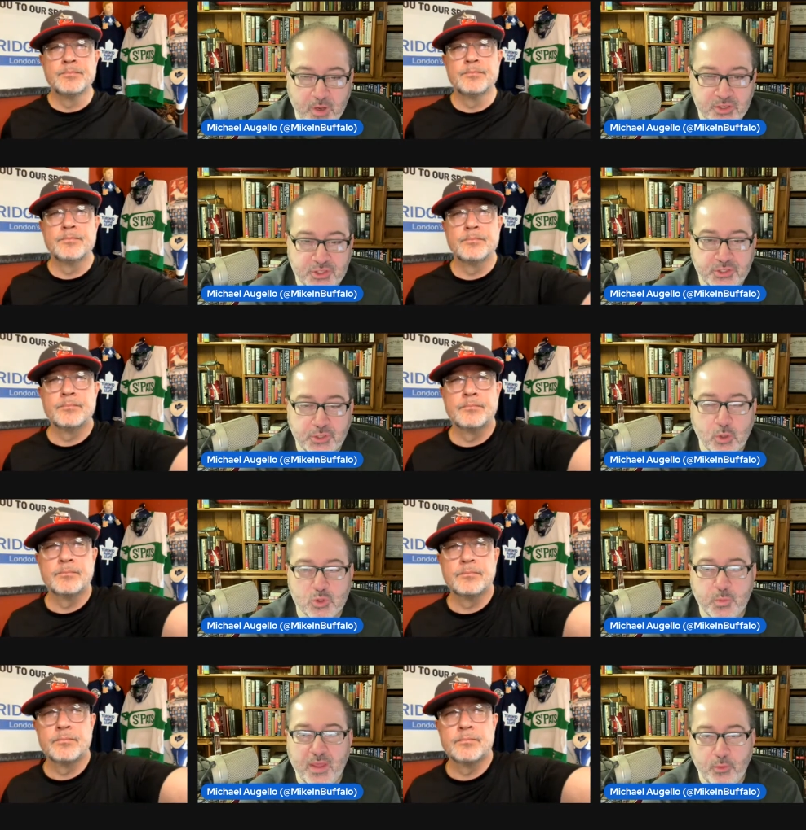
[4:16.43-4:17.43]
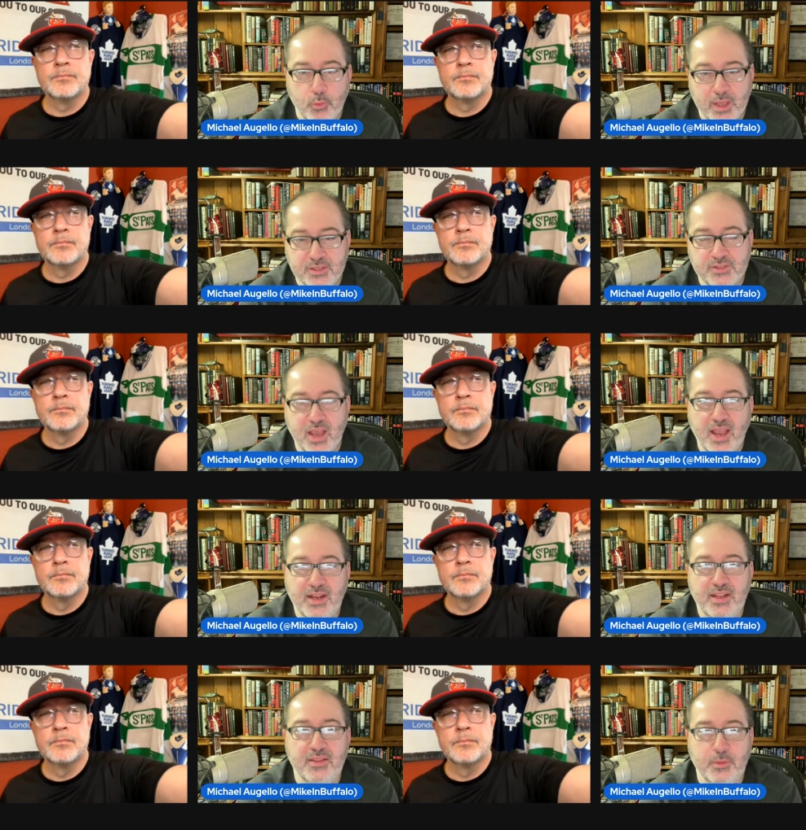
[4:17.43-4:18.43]
Speaker 1: much goes by the wayside
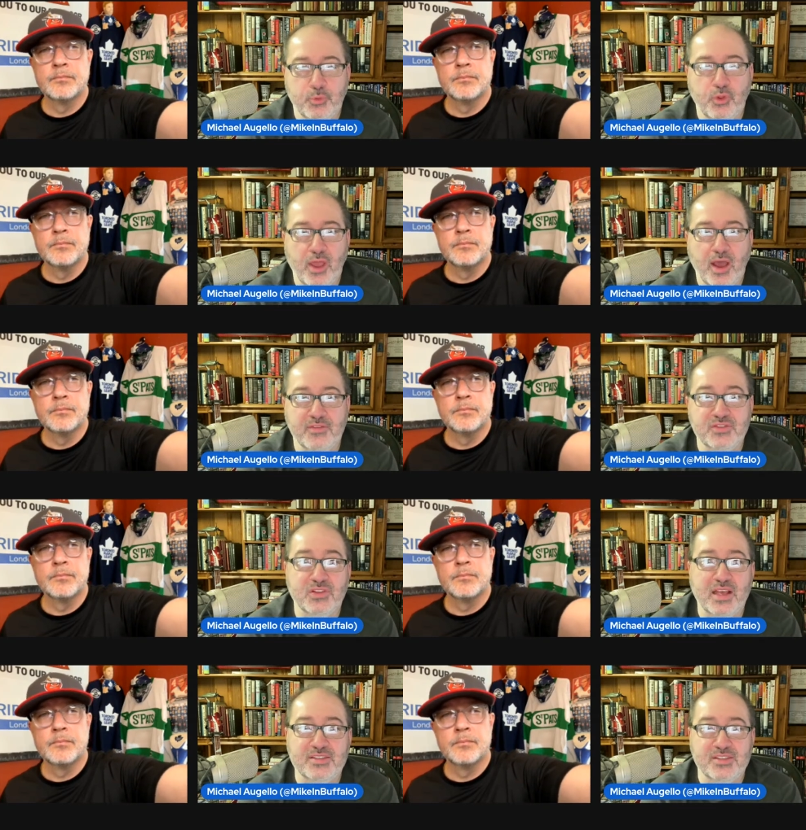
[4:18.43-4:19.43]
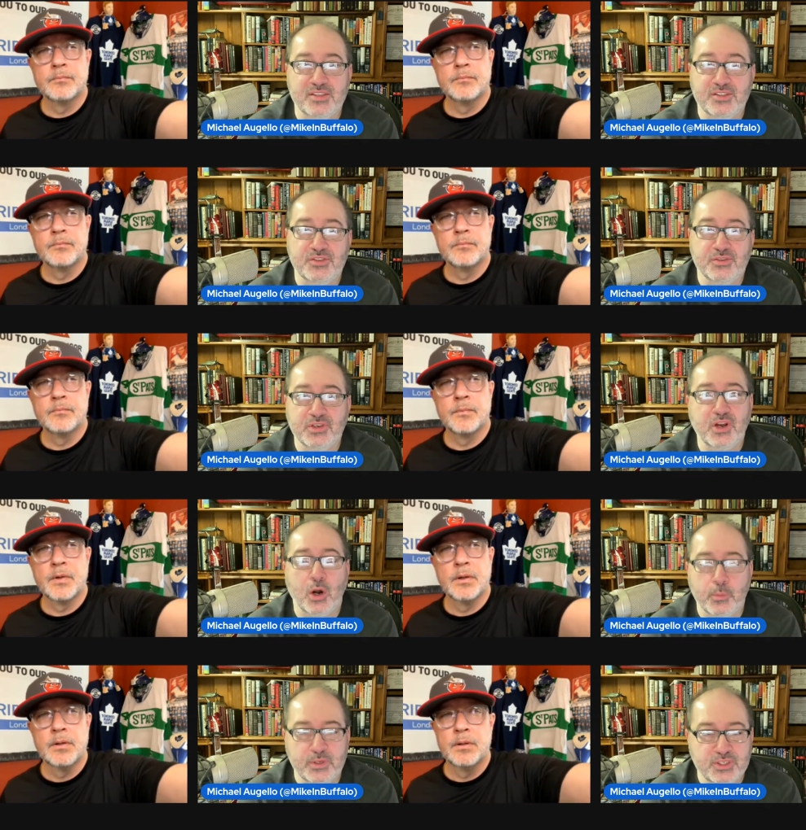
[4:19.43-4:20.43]
in the playoffs unless it's
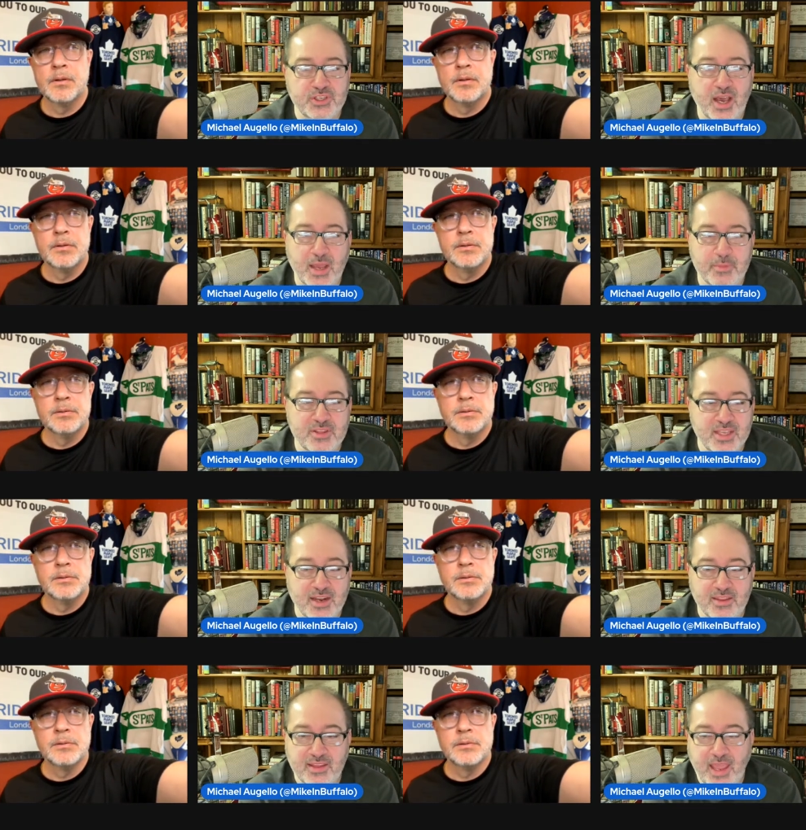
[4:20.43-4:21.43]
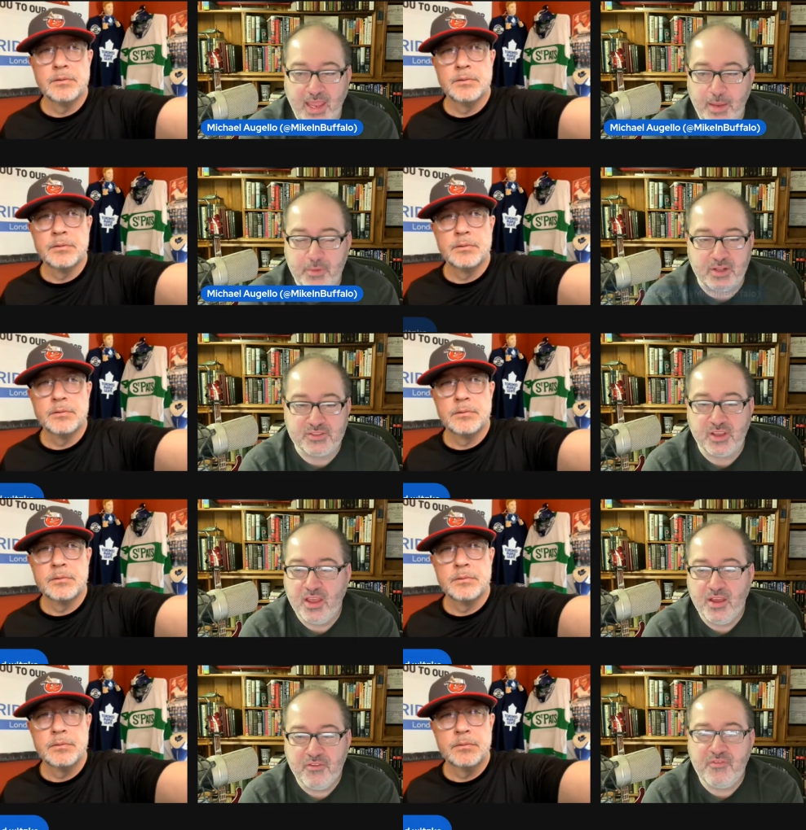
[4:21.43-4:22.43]
garbage time at the end of the game and it's
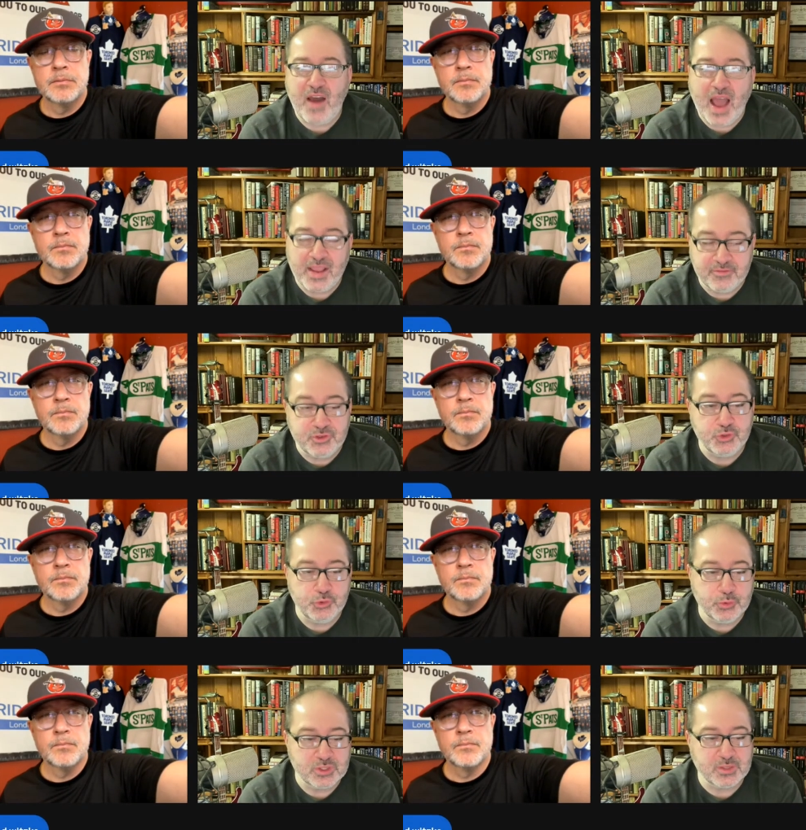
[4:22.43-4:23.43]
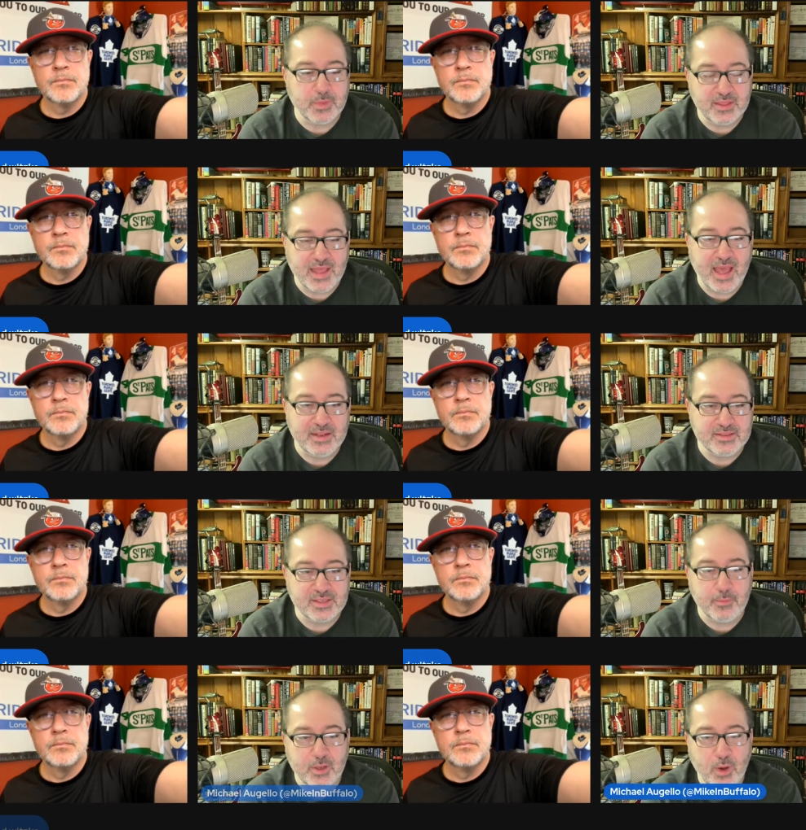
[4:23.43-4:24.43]
5 2 or something like that, and
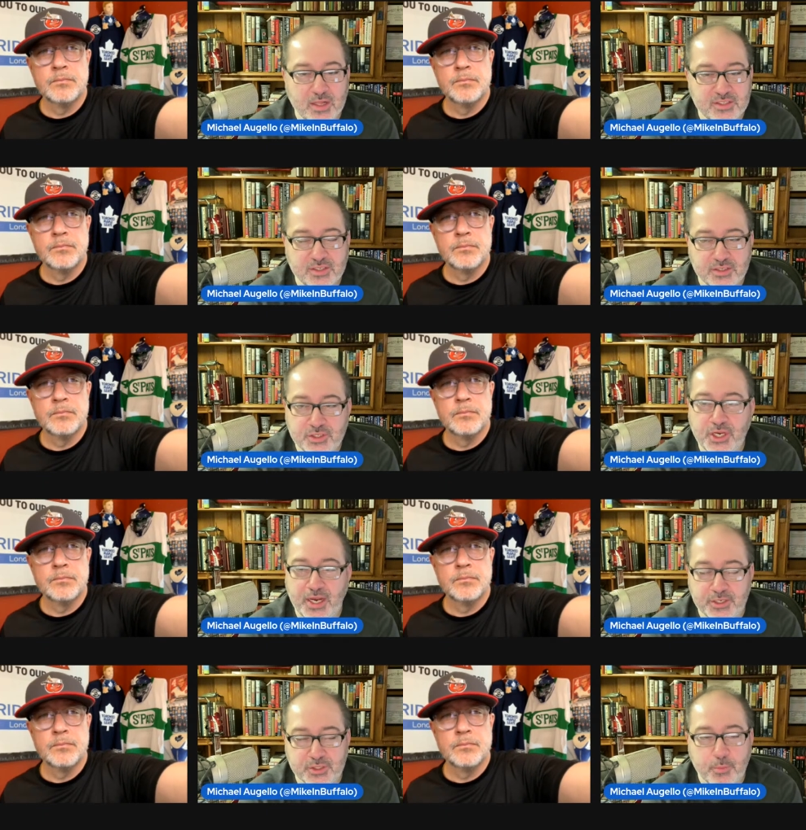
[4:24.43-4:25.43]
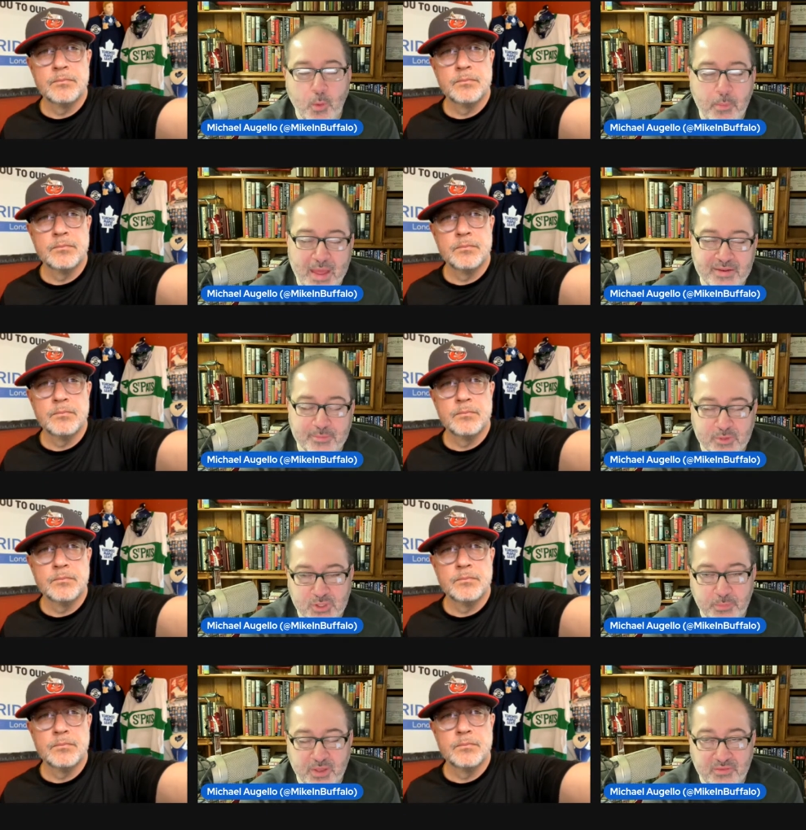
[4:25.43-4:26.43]
somebody wants to change the momentum or
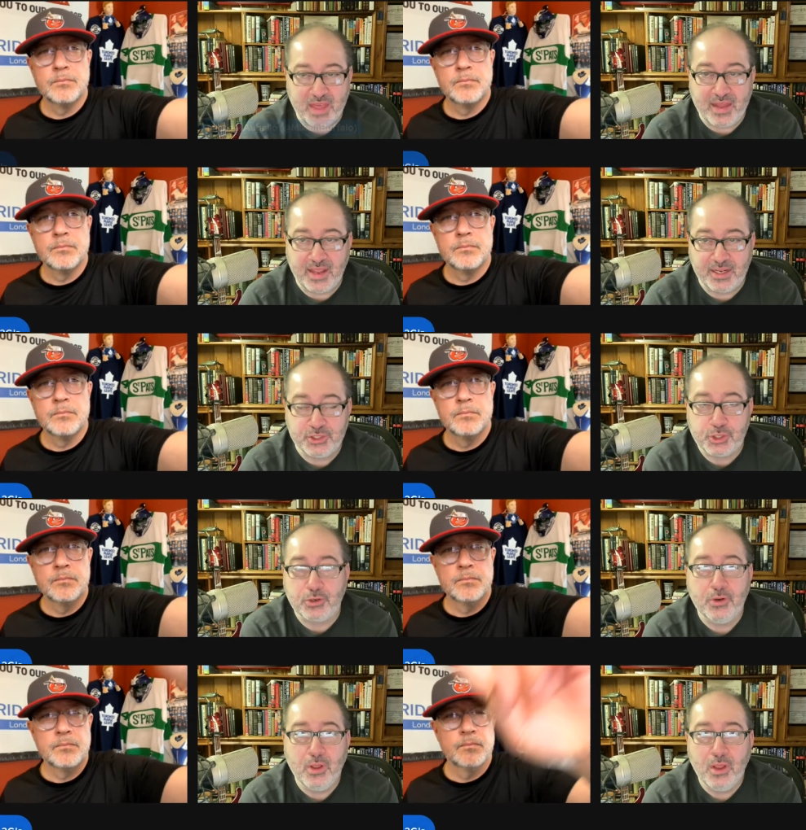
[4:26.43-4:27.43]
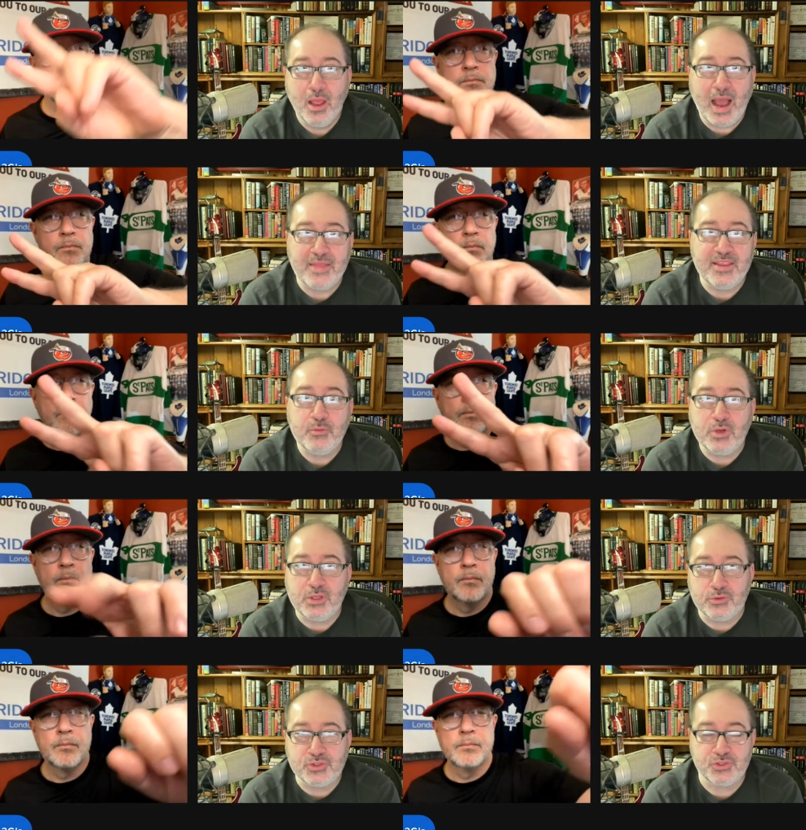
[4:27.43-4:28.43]
something of that nature. I think what you
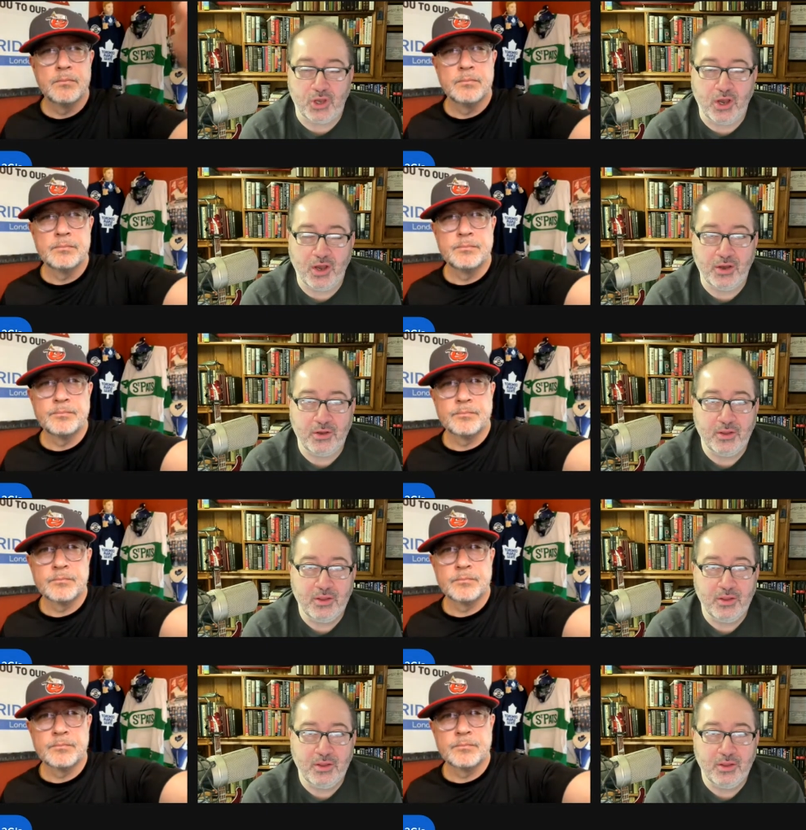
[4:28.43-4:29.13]
saw